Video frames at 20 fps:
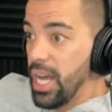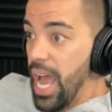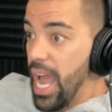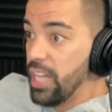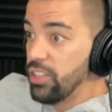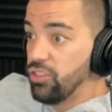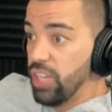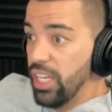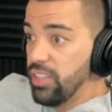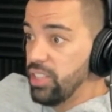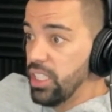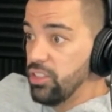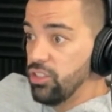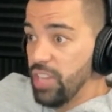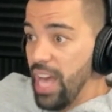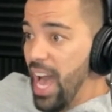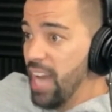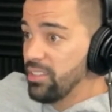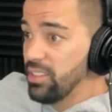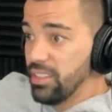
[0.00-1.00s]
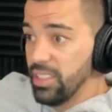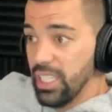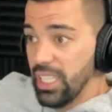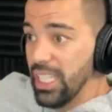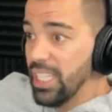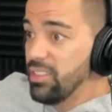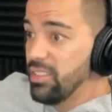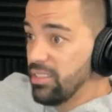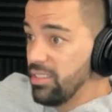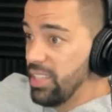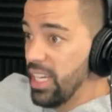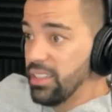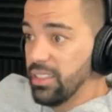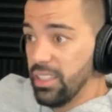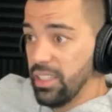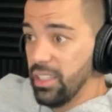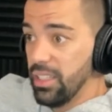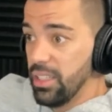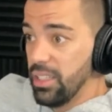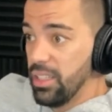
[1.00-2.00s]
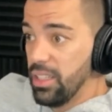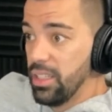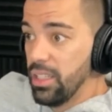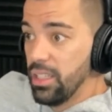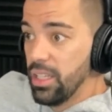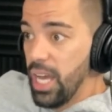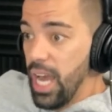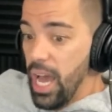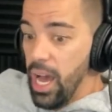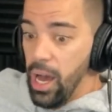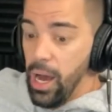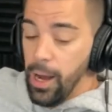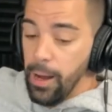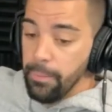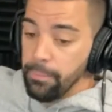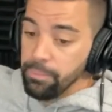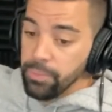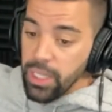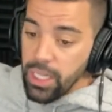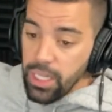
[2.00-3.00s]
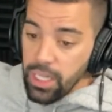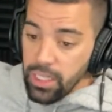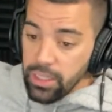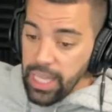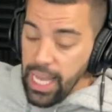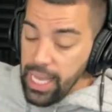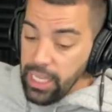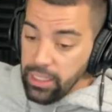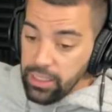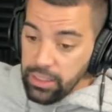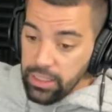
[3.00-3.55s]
And J.C. Jackson, he's ascending. We